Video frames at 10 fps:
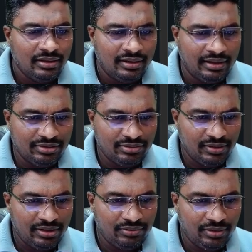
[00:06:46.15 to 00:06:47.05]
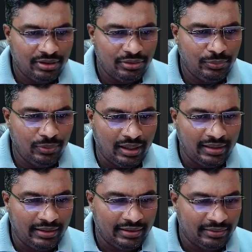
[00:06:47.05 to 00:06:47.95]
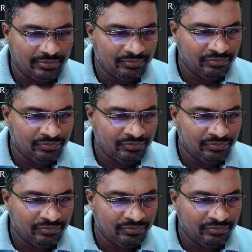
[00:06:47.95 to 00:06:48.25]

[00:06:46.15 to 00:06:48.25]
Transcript: Next one is what, 2 in,